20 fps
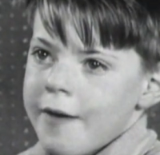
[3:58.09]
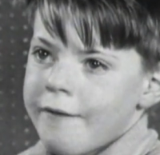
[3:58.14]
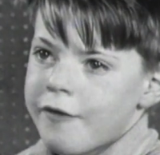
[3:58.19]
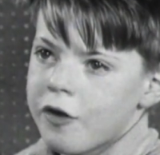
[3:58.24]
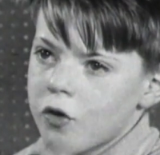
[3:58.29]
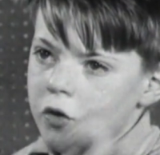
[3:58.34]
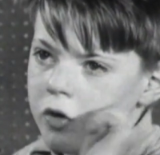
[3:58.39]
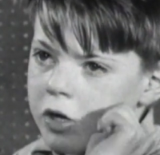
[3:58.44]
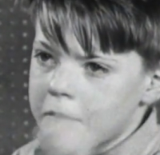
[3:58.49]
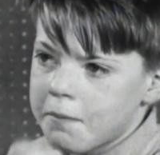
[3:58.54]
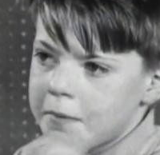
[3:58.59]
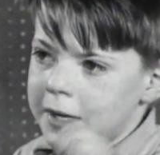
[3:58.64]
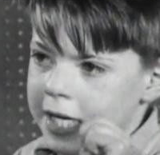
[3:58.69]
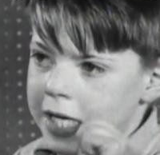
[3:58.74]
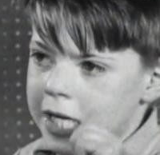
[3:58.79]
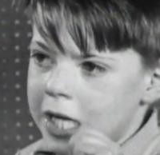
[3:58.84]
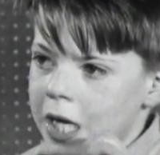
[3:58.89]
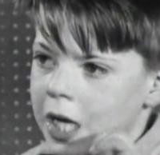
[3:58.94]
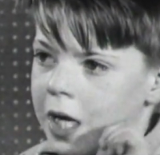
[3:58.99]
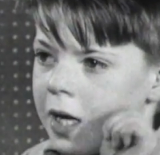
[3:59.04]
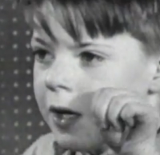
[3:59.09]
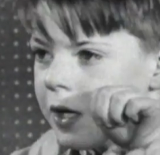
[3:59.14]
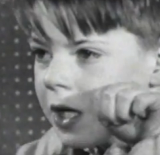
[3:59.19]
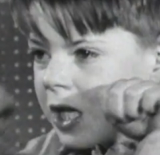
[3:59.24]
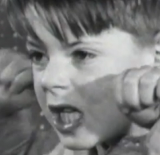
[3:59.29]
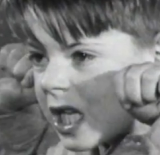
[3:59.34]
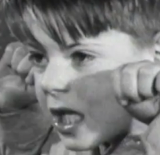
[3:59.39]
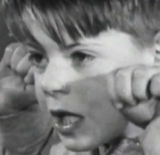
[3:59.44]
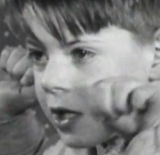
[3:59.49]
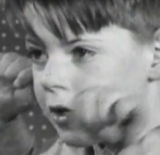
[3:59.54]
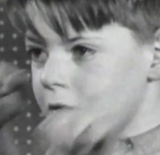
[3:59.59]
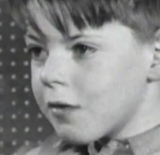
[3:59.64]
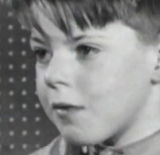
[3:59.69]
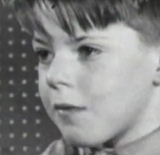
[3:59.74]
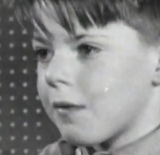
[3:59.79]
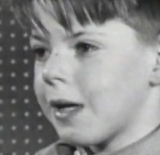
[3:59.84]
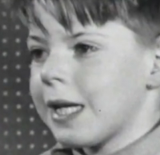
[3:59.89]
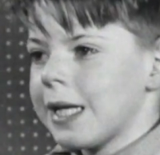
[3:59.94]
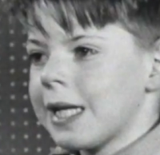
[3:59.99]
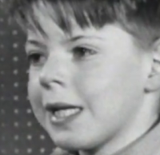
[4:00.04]
You know what I mean? You
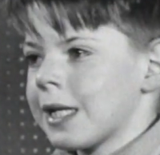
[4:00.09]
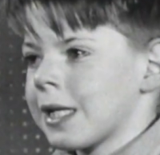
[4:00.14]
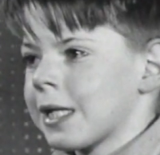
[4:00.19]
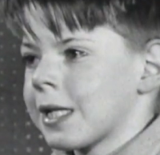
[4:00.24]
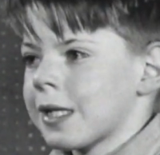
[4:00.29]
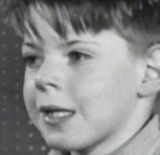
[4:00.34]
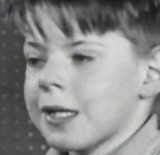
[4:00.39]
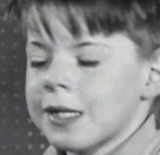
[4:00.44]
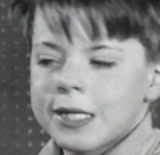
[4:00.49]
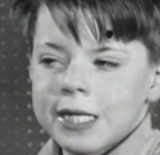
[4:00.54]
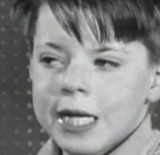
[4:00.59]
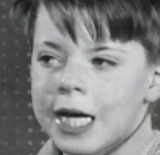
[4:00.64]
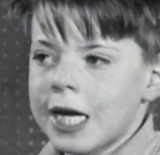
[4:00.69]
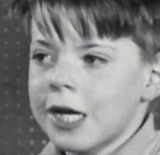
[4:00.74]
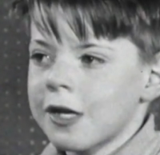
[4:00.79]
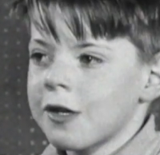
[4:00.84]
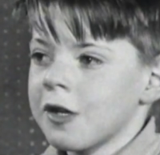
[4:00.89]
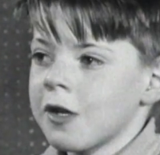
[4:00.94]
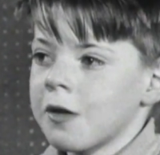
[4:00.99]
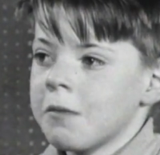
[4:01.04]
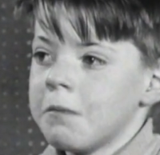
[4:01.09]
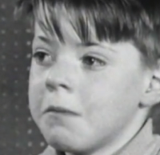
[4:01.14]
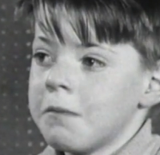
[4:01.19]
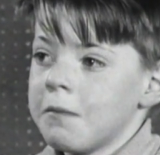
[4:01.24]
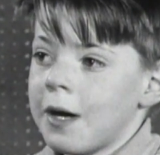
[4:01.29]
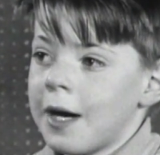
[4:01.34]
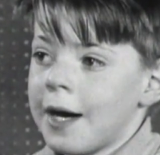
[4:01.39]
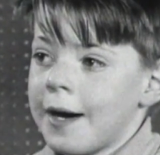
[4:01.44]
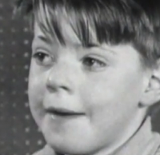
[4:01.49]
know, where there's a stick of dagger in them.